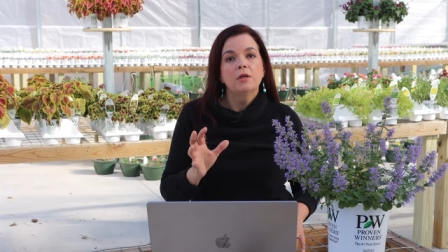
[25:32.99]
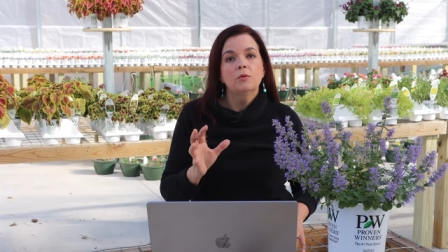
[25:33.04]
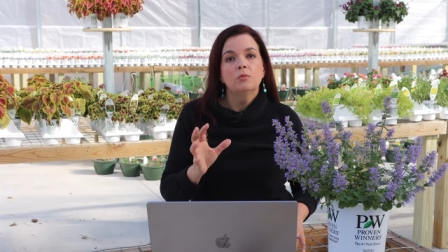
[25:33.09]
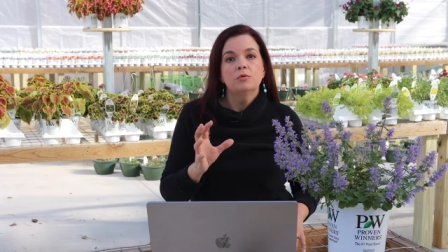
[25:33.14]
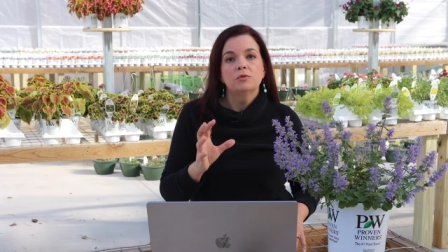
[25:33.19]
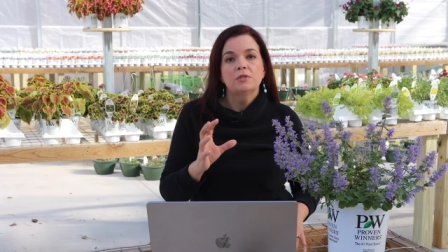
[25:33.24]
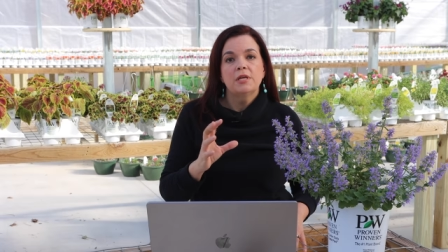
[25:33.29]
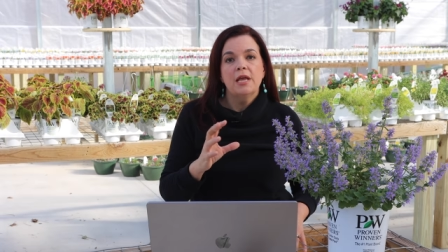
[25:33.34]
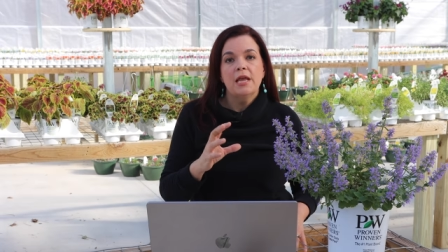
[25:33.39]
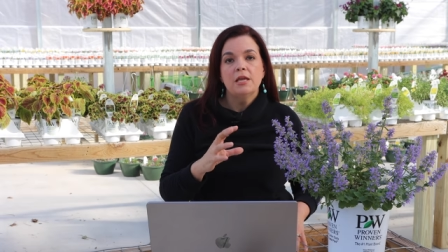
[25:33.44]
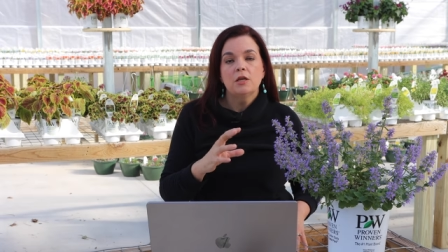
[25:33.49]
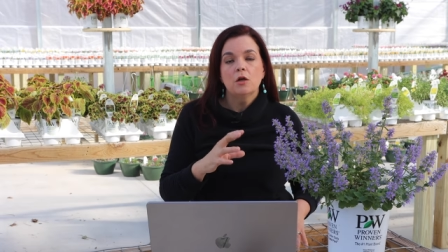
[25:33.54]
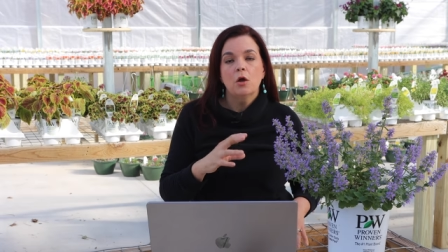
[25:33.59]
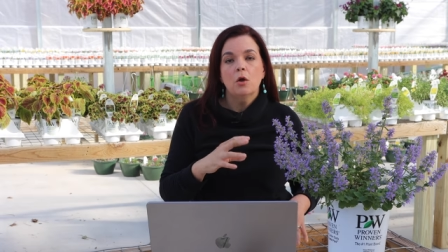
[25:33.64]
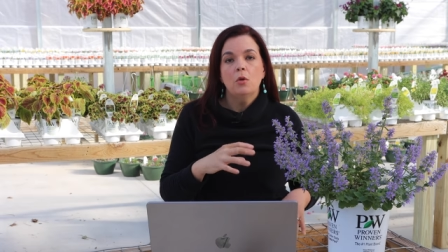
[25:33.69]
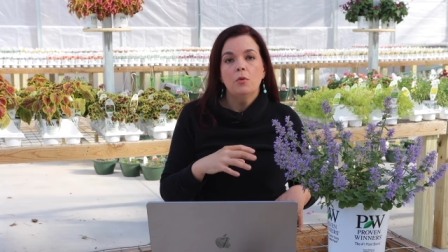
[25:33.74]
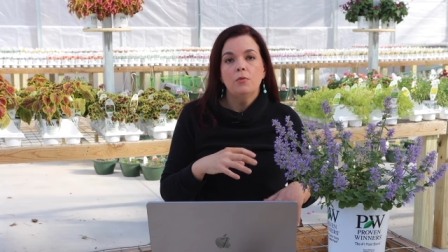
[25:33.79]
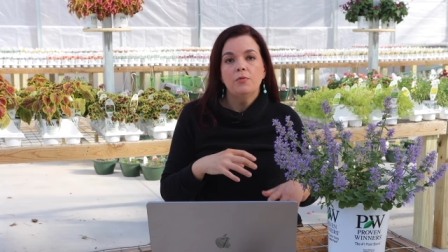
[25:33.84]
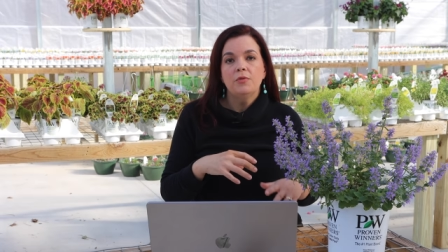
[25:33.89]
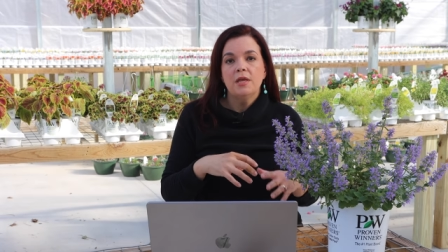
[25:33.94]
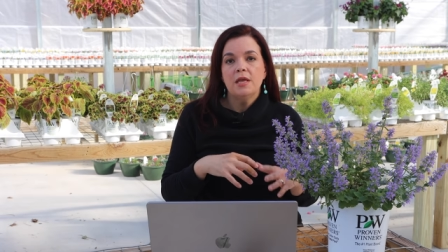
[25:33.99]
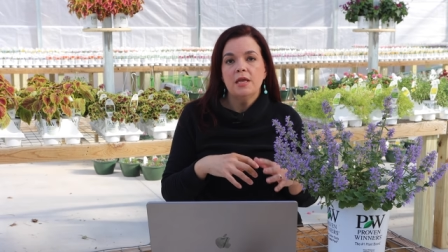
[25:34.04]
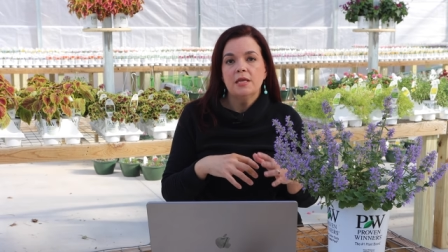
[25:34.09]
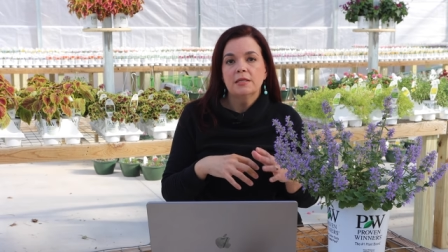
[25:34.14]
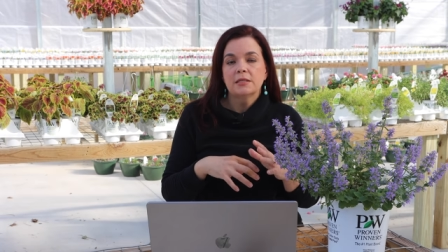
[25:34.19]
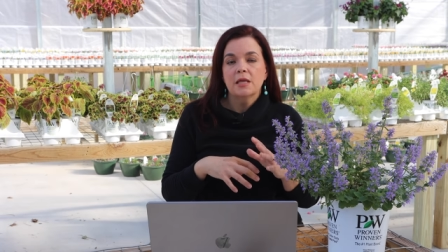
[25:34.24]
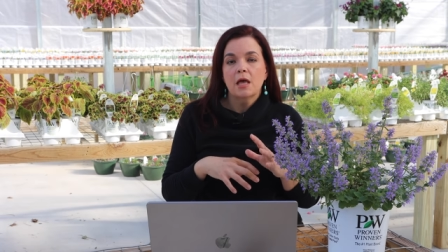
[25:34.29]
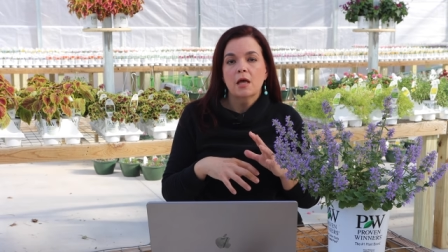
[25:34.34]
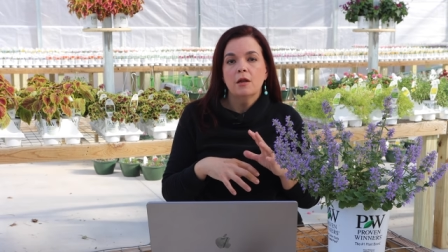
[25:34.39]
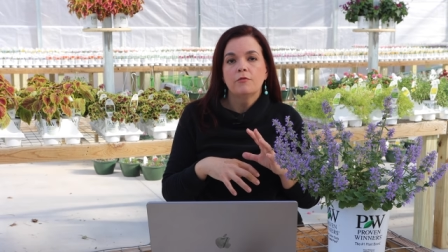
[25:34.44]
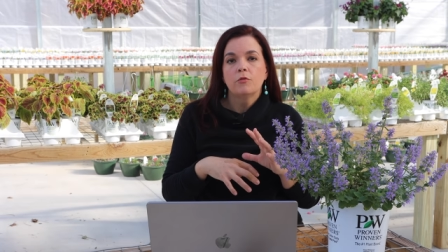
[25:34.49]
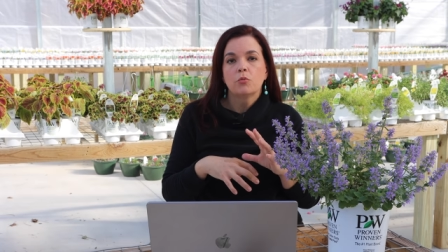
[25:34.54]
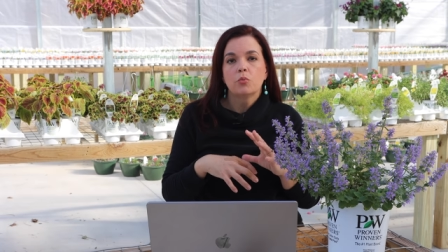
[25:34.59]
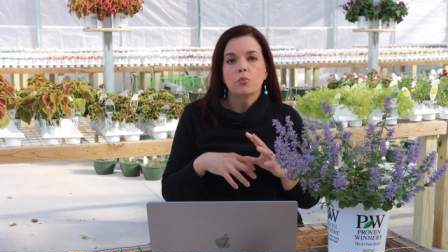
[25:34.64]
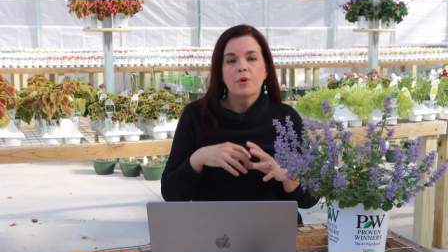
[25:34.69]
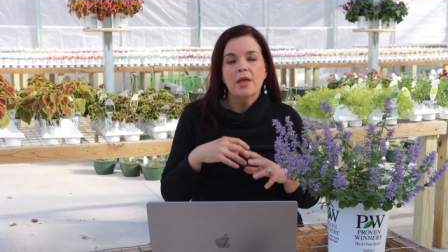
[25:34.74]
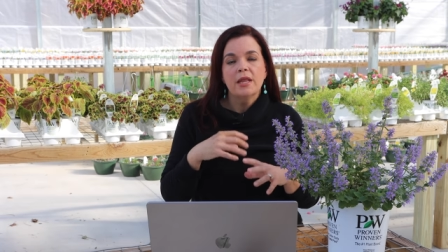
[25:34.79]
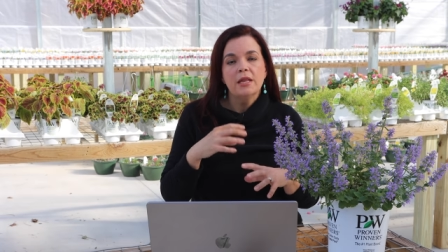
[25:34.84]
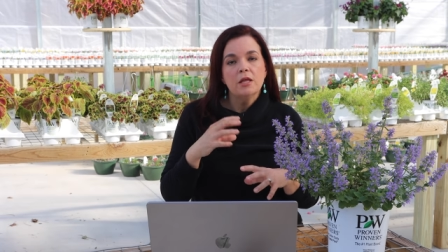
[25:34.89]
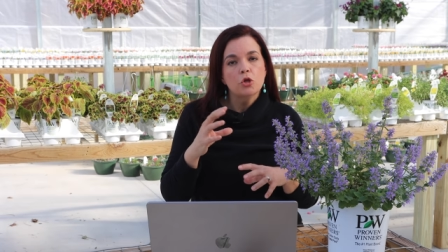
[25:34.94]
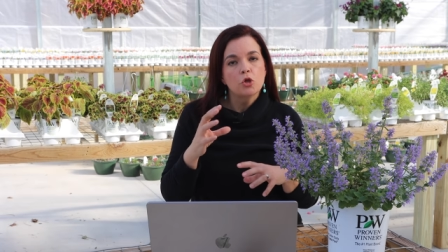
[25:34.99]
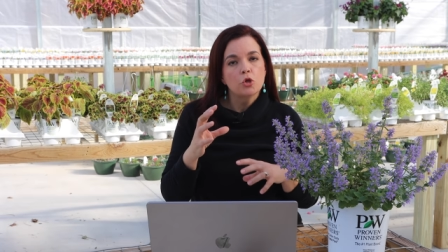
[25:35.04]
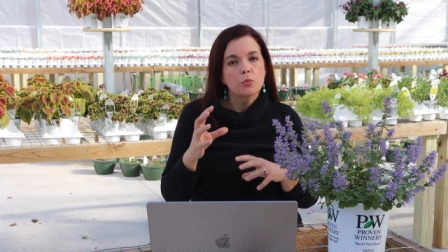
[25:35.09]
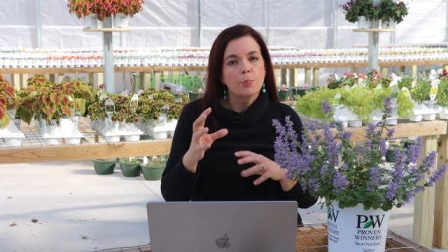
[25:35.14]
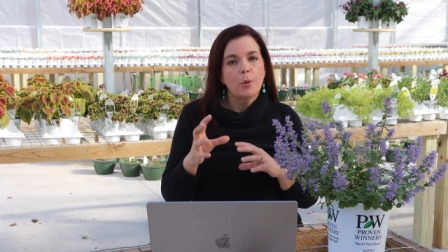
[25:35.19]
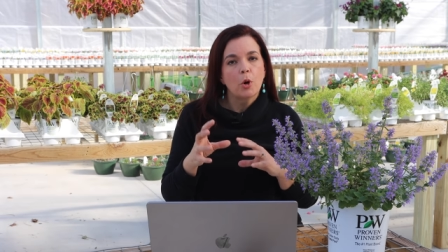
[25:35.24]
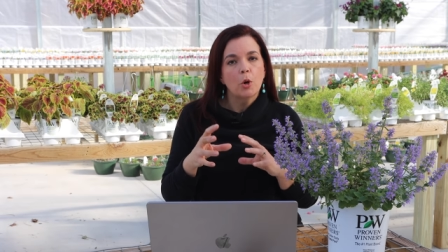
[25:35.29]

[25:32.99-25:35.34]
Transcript: it will take on these kind of reddish